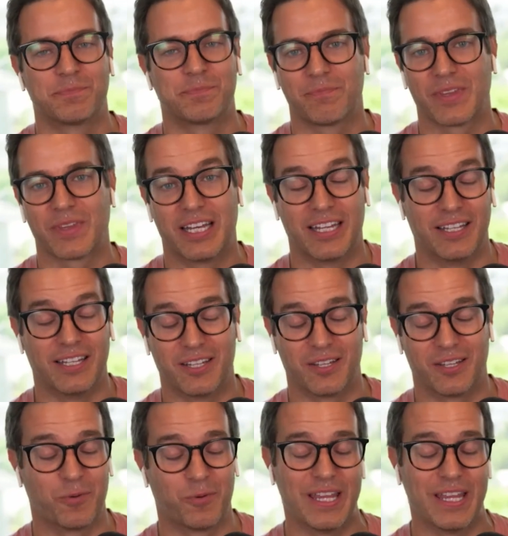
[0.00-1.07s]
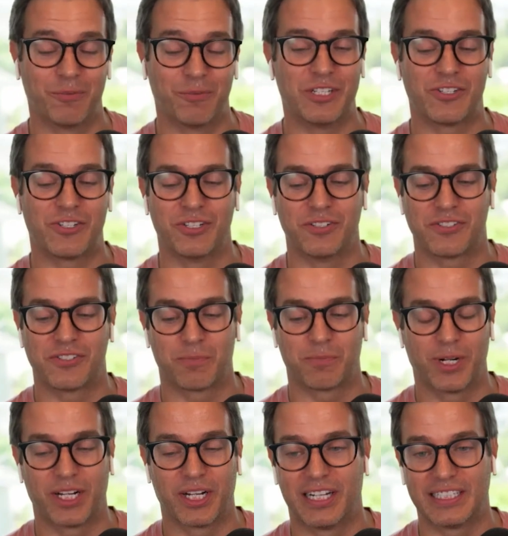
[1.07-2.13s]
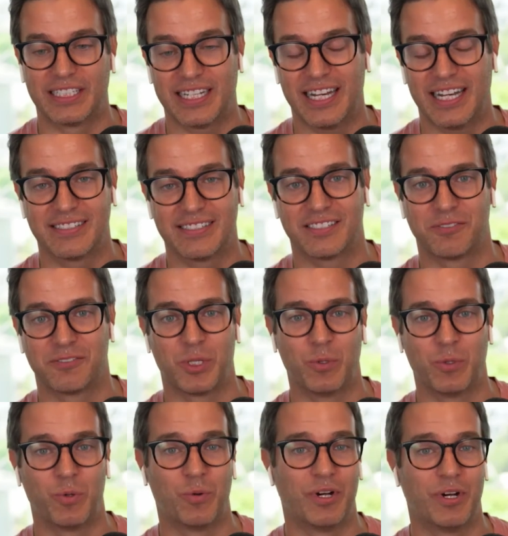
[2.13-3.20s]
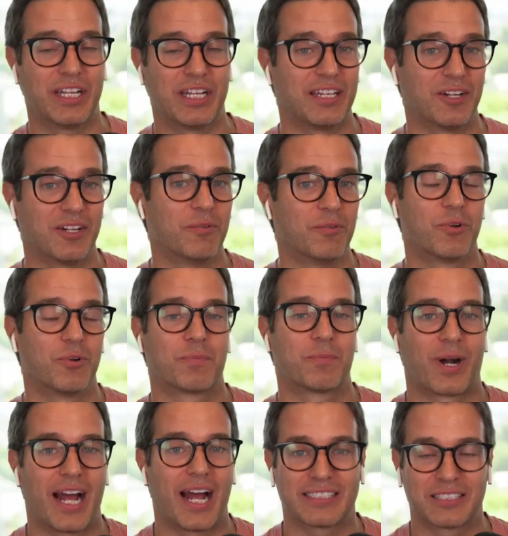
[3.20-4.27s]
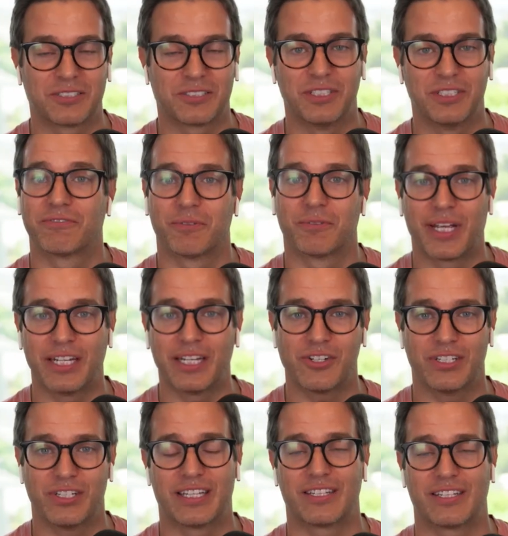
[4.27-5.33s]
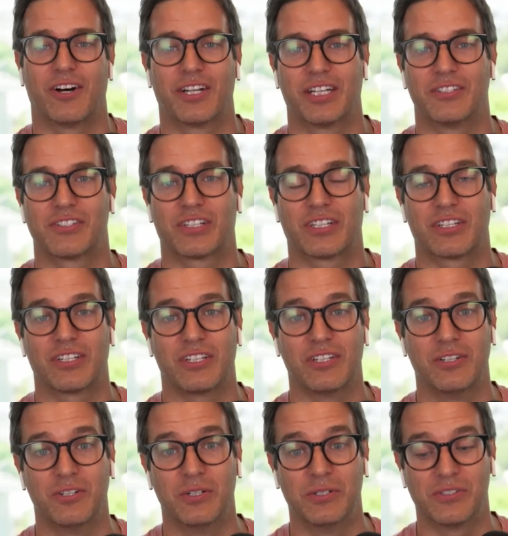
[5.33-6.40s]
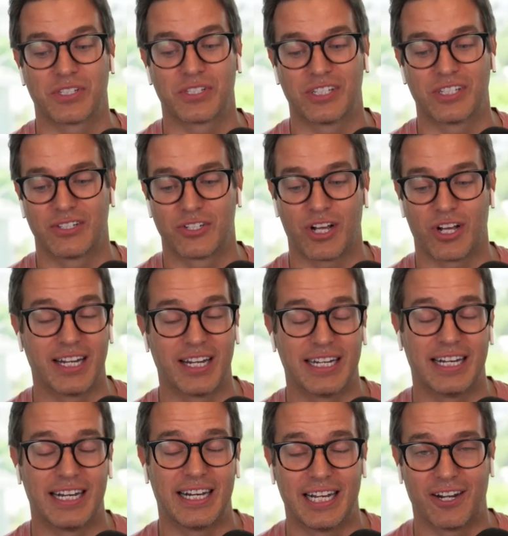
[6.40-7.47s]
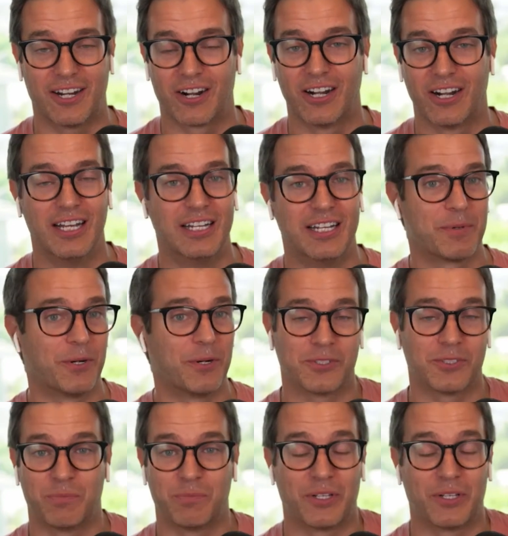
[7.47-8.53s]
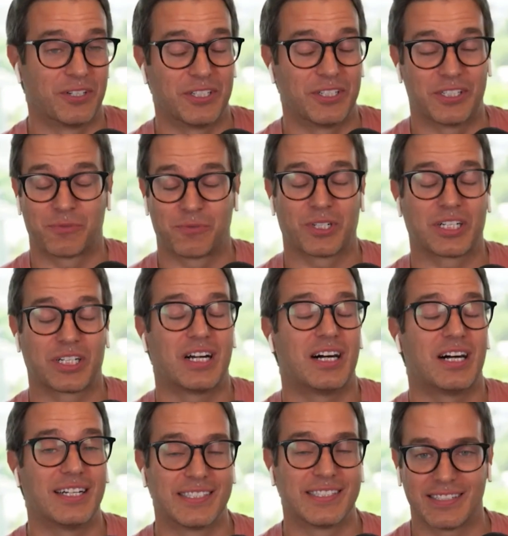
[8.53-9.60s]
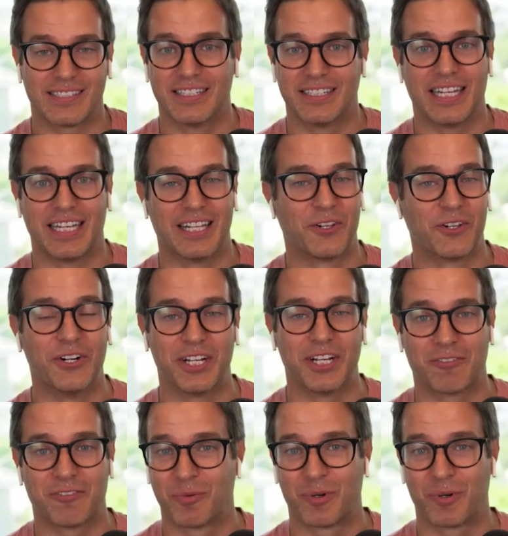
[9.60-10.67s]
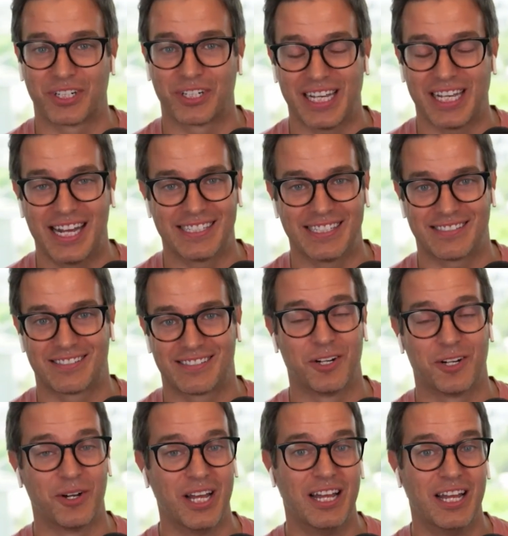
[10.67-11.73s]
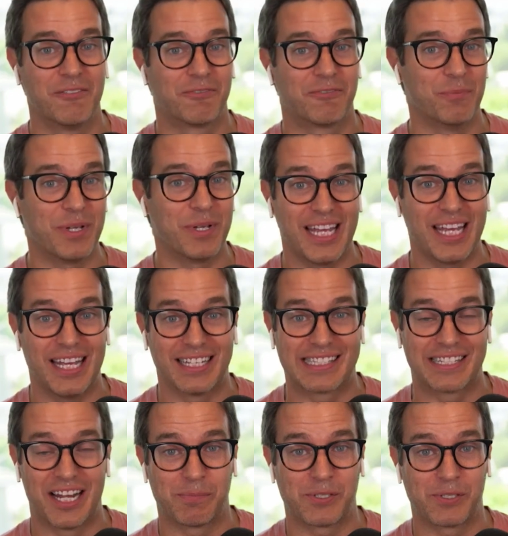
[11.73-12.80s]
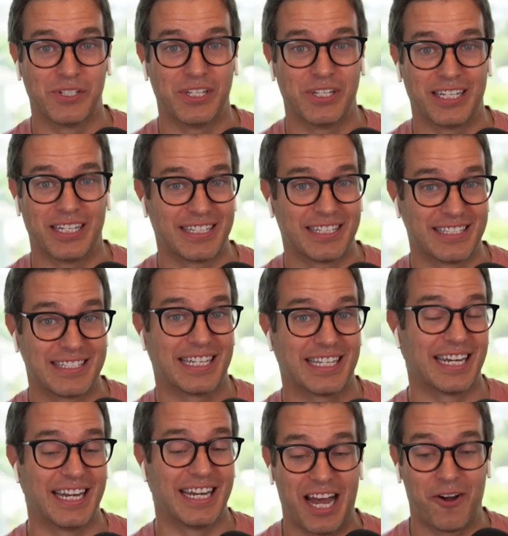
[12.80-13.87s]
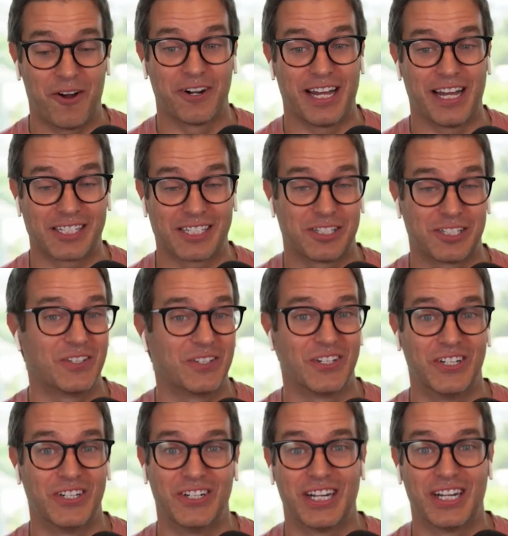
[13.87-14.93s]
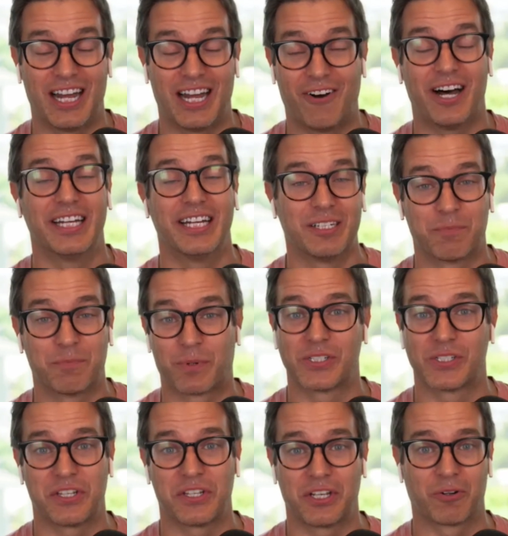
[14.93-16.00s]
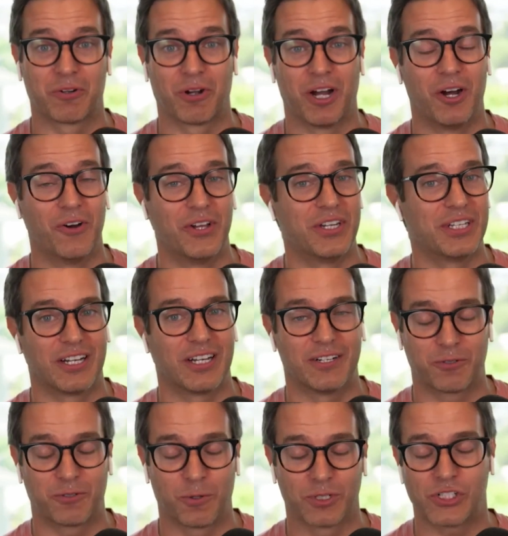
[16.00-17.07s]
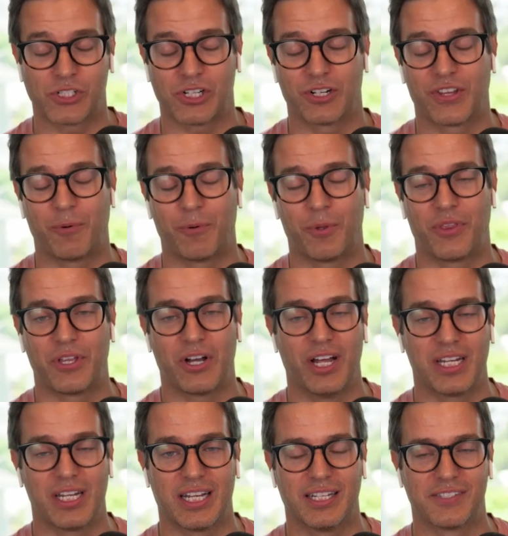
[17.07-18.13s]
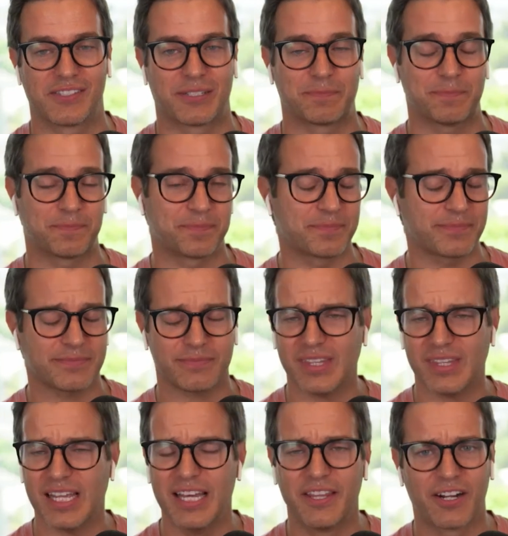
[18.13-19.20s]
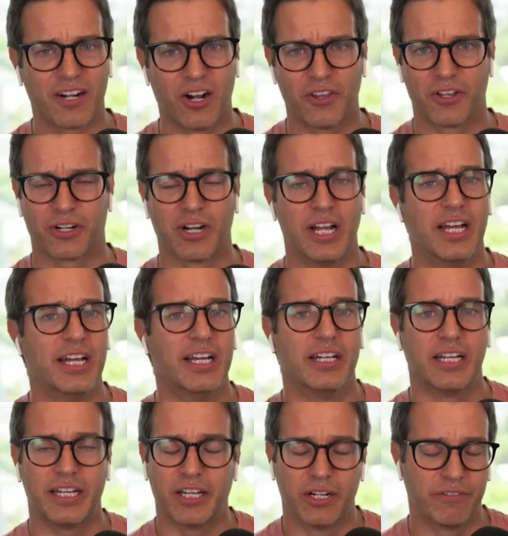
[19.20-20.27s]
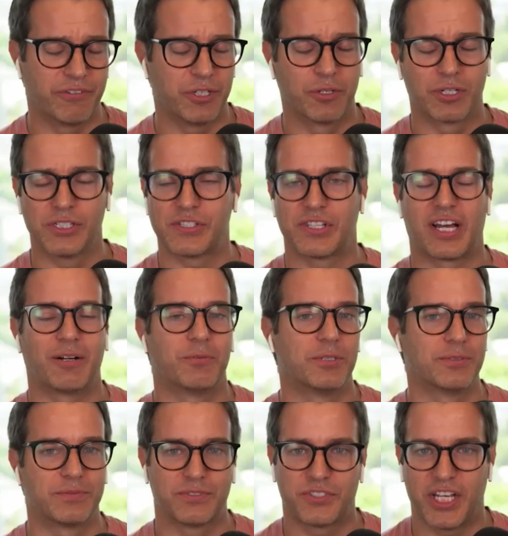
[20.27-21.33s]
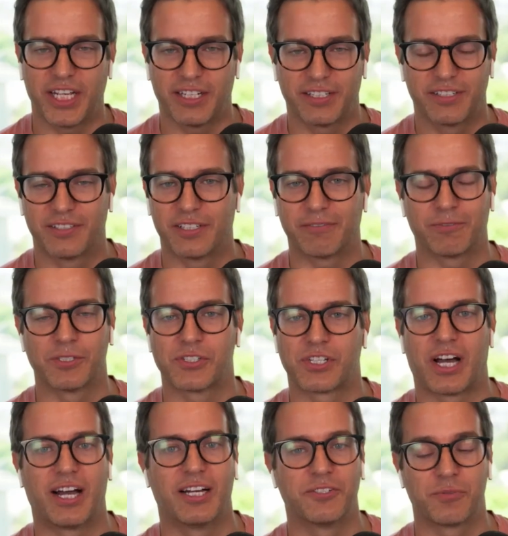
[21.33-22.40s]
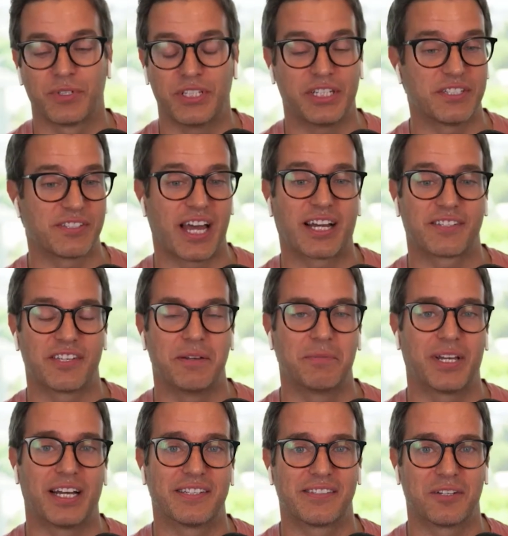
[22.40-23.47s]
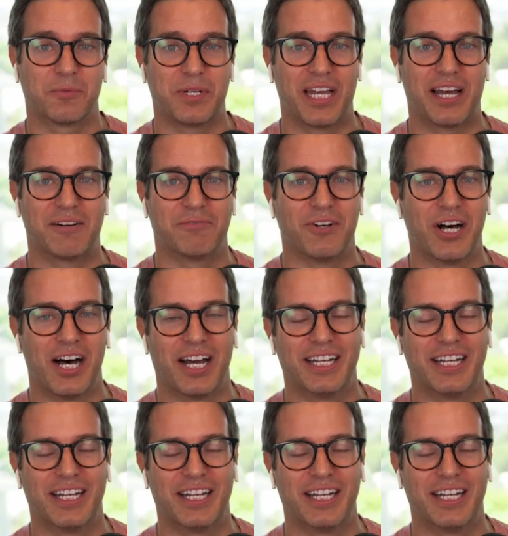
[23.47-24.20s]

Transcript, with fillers: And the way that we choose to bring on guests is we, we want to hear more practical information that the audience can use. And Johnny and I are penultimate learners. We're constantly learning from our guests. So for me, it's an opportunity to, to get an hour to actually learn how I can personally grow and, of course, share that with the audience. And there are other interviewers that will take different styles with the exact same guests that we have on.